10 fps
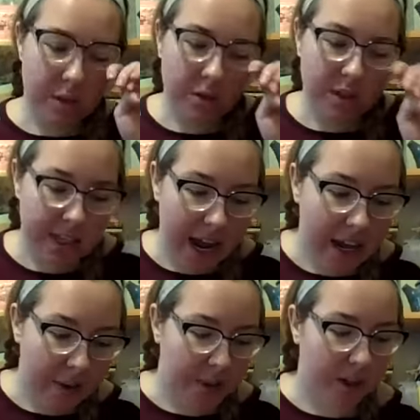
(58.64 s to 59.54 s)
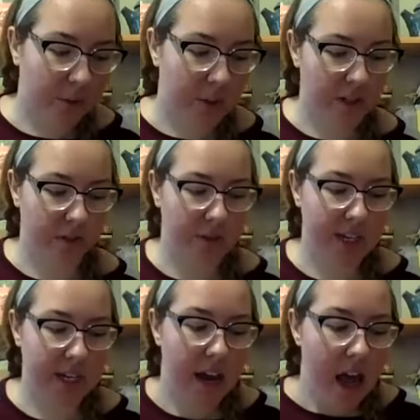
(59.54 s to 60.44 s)
So today we are going to
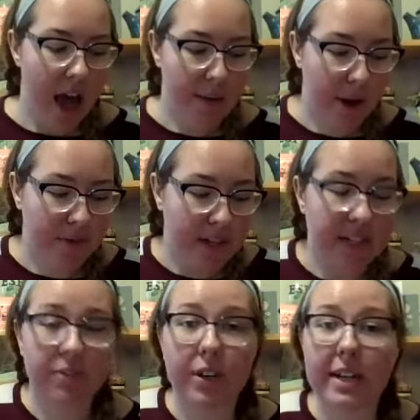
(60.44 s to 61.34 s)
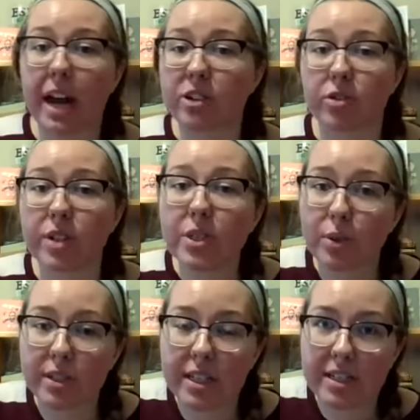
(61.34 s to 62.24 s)
read about the different natural
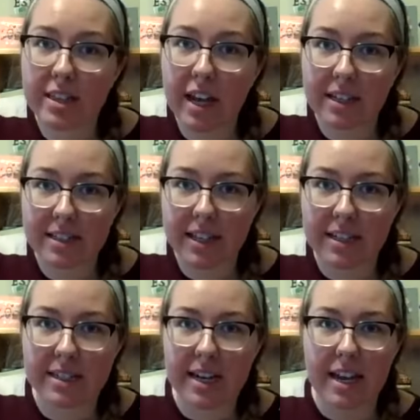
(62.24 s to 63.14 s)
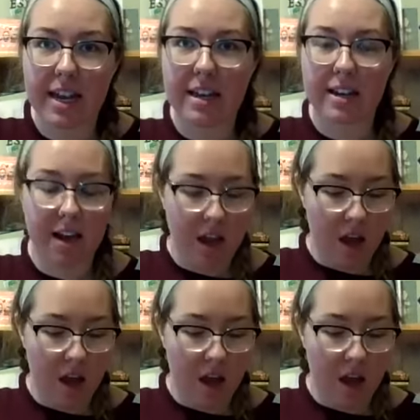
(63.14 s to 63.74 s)
resources that exist in